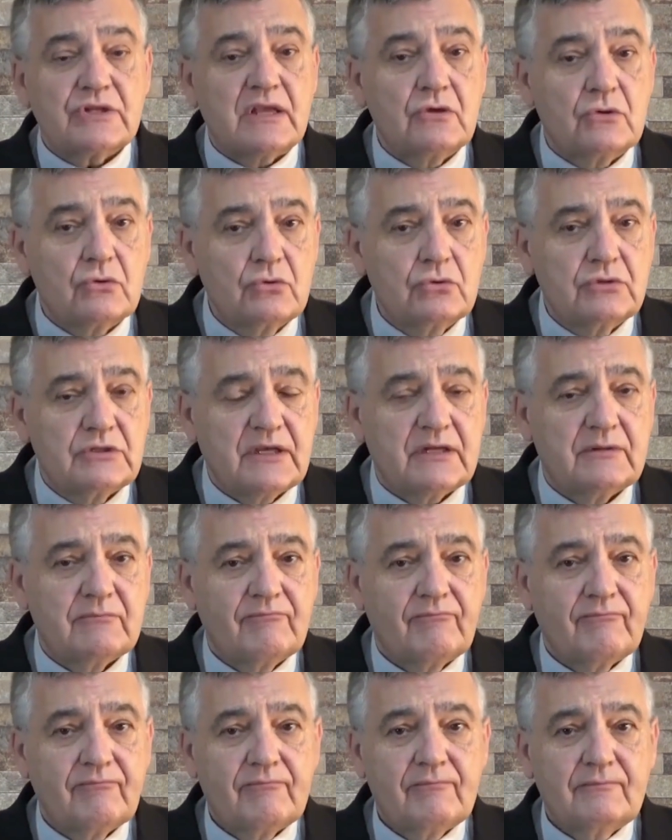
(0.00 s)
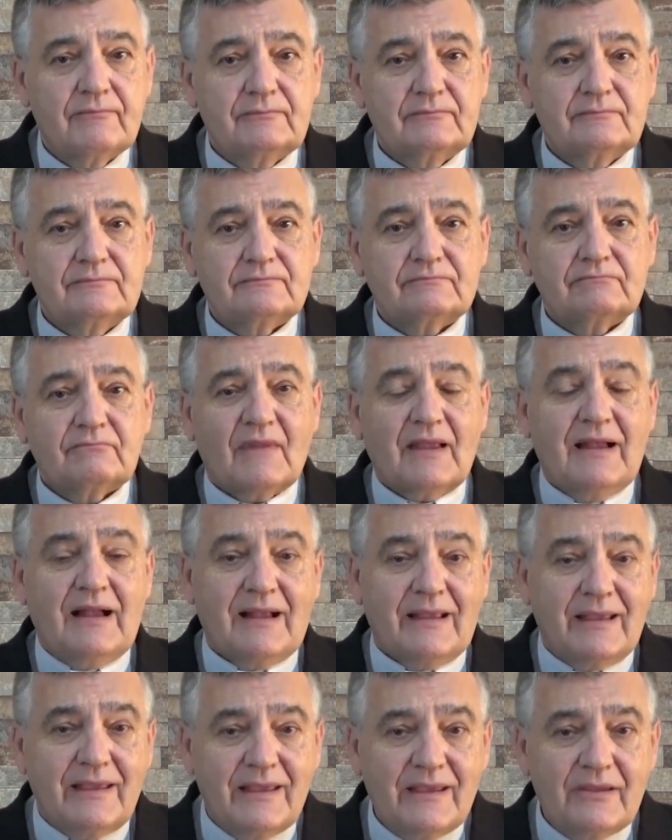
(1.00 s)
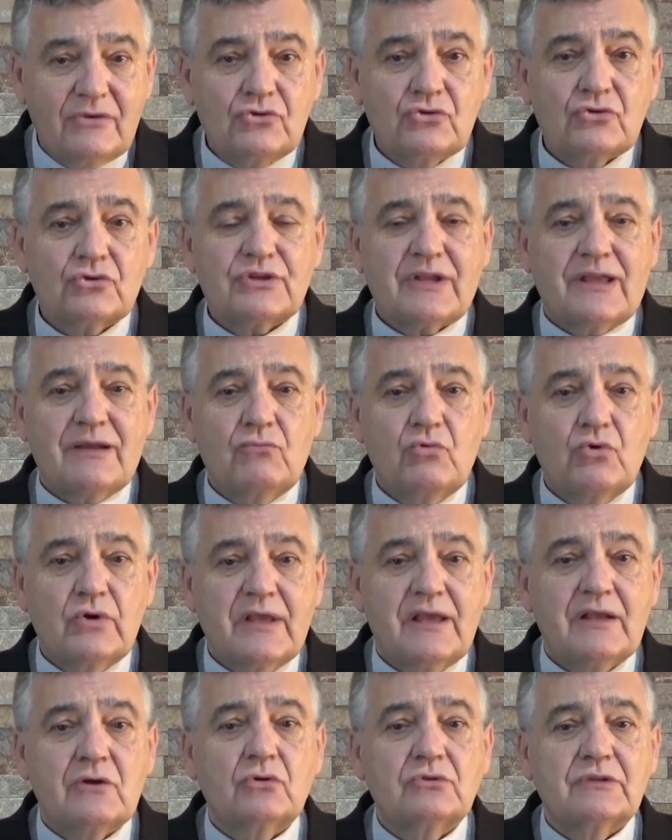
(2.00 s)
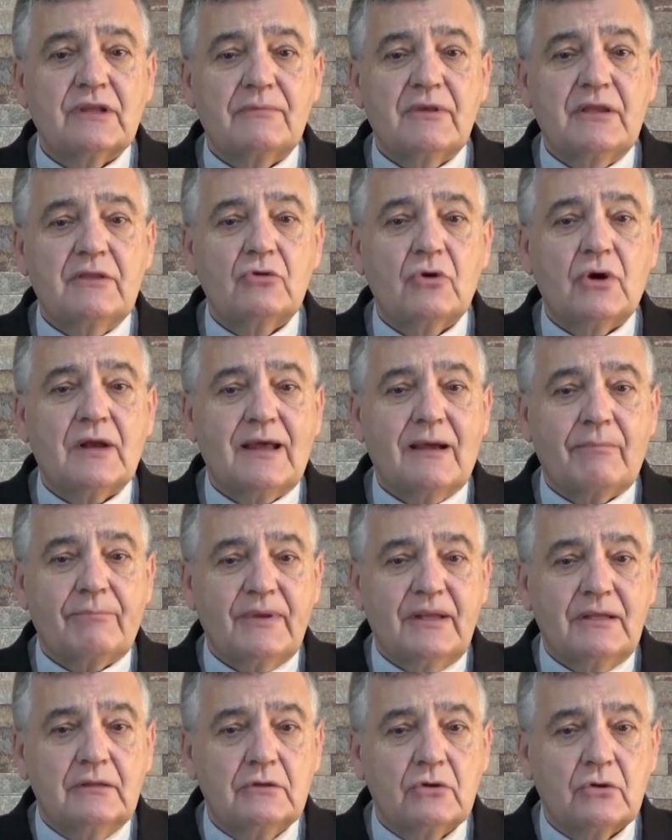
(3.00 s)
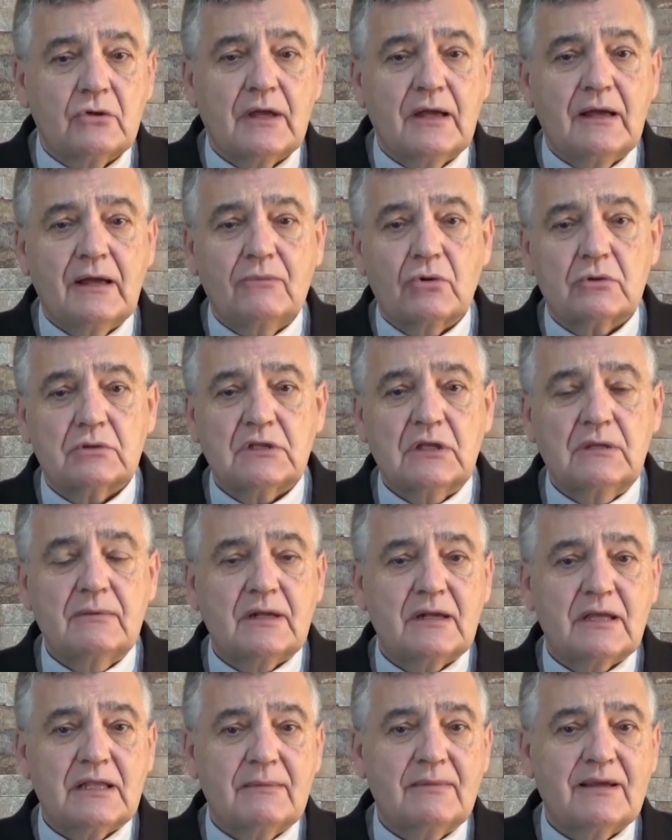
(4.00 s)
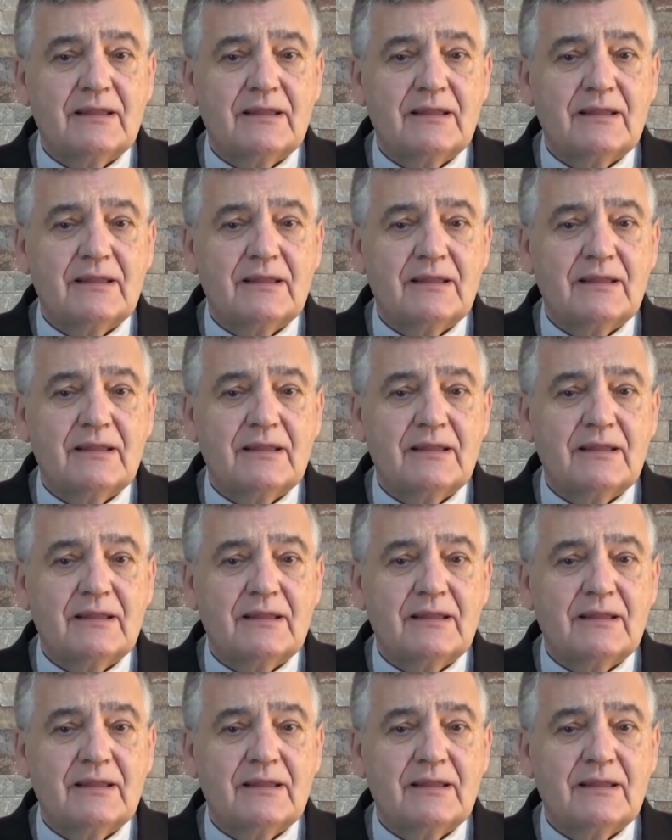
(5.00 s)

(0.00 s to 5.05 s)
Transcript: that it is taken to prevent pregnancy if it has occurred.